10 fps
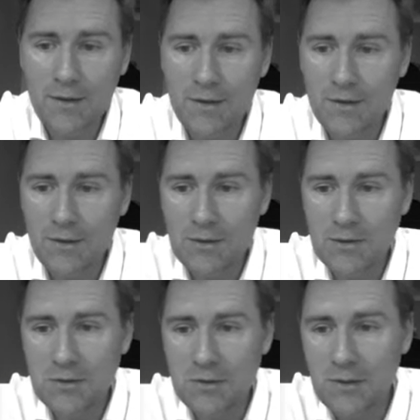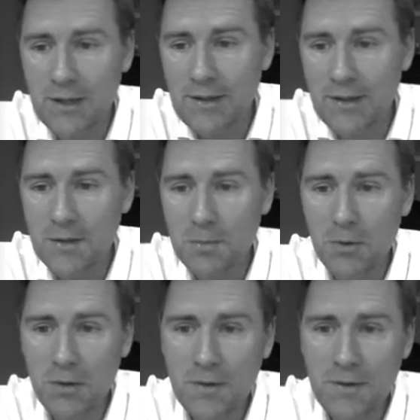into gray data
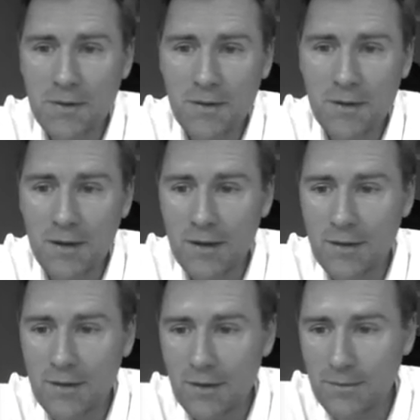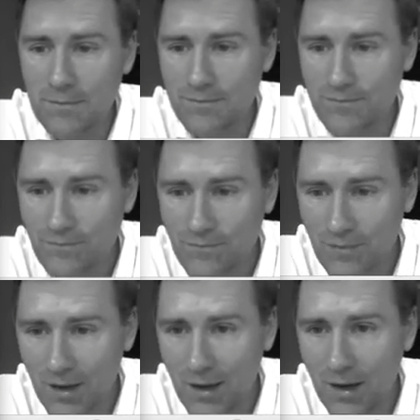points and
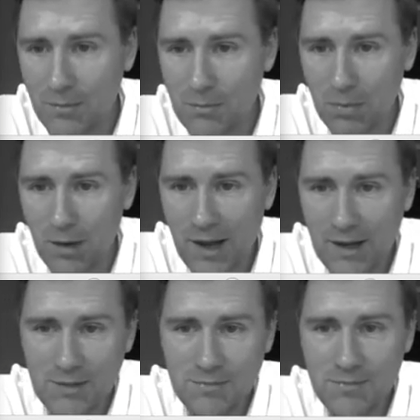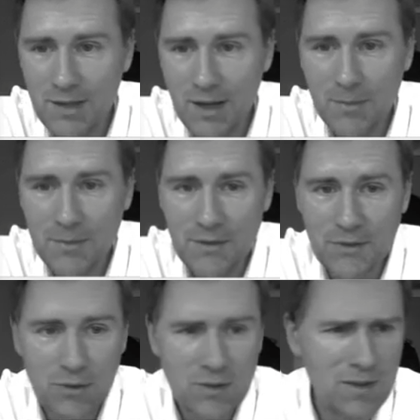black empty
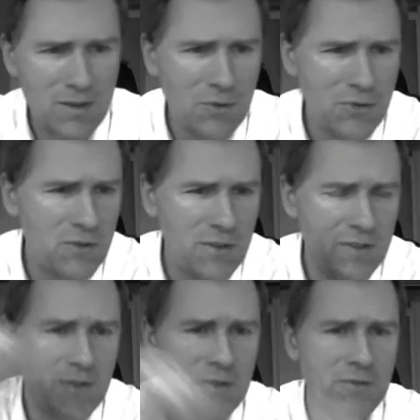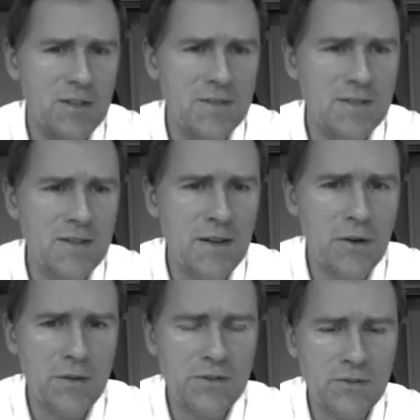circles. I'm not sure that you can really see that
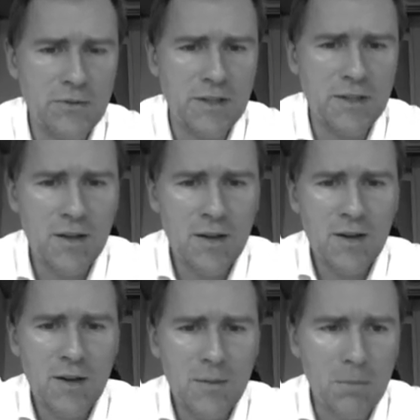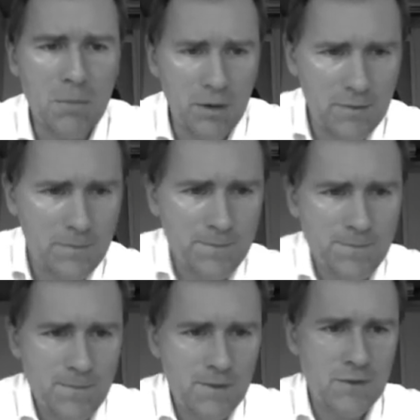on the screen, but
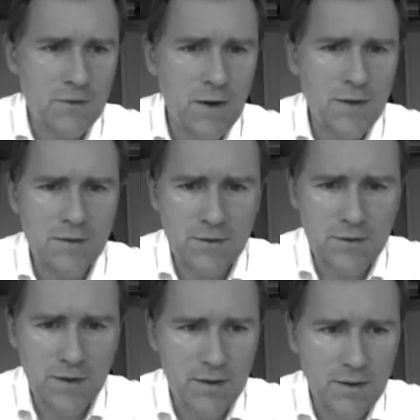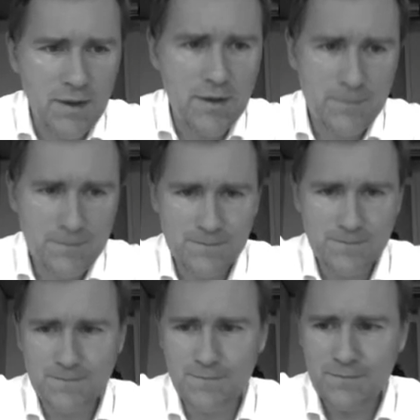suffice it to say that
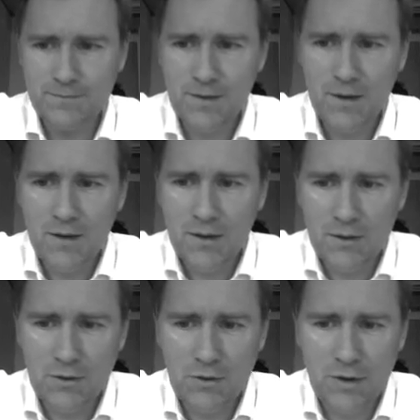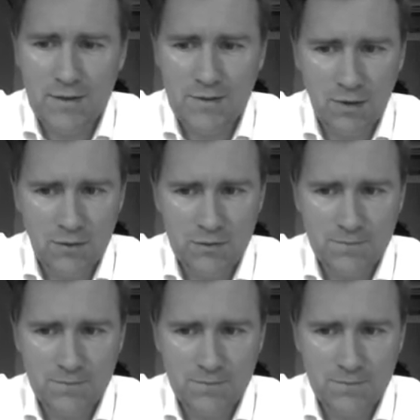the gray stuff